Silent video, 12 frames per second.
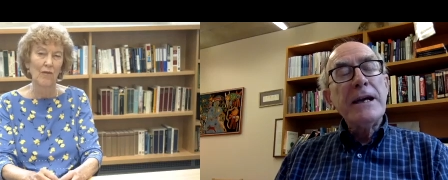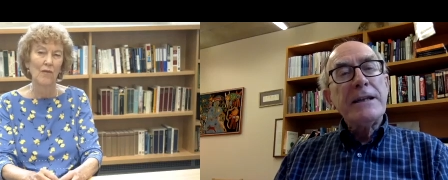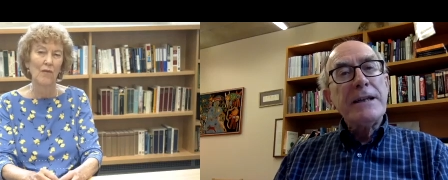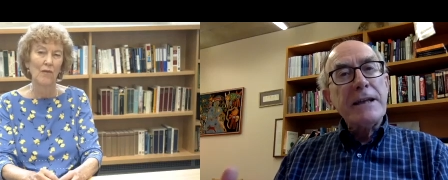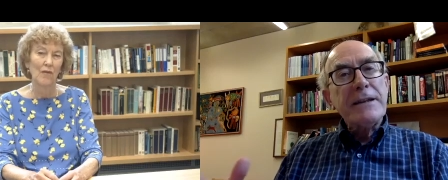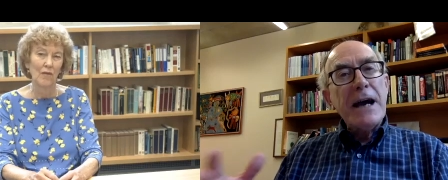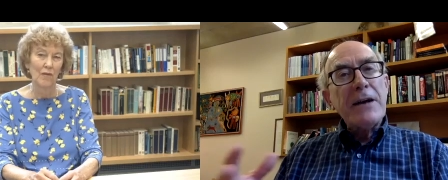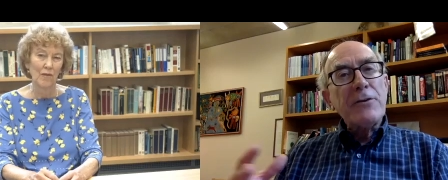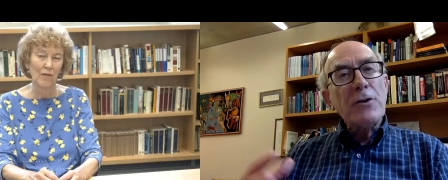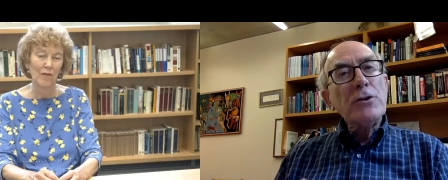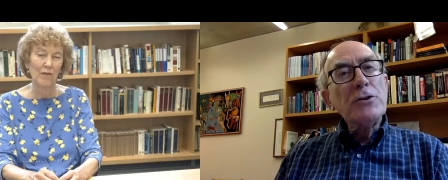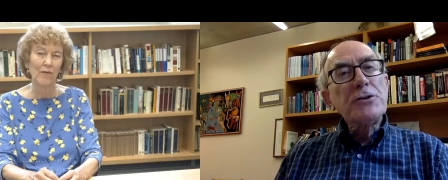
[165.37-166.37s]
Speaker 1: that, that
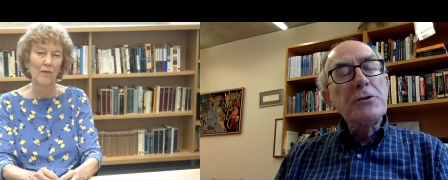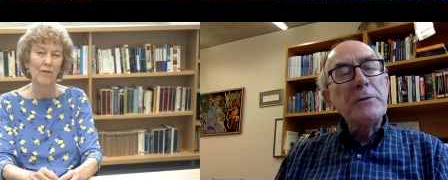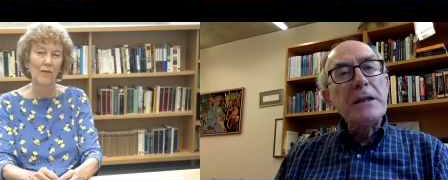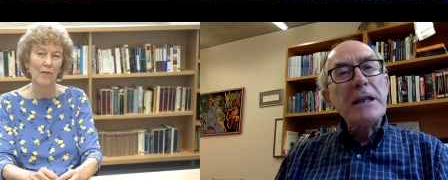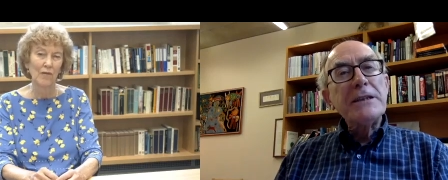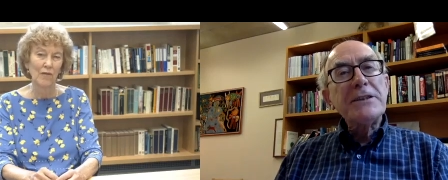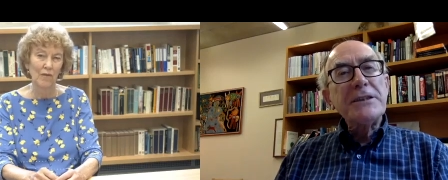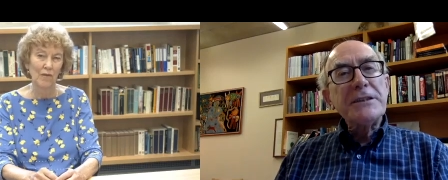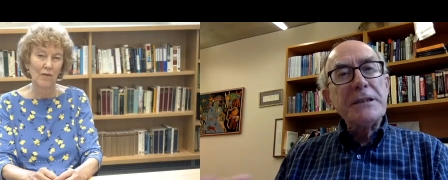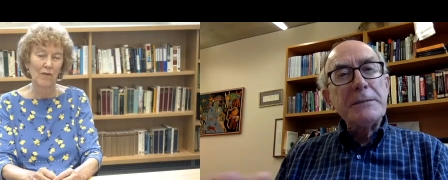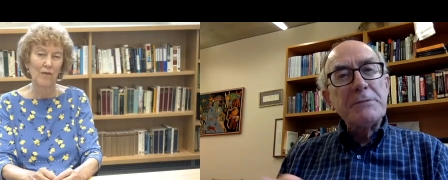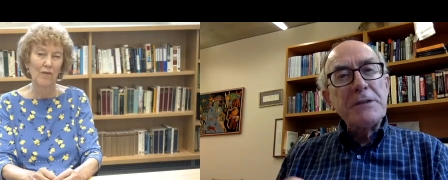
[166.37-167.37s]
those relationships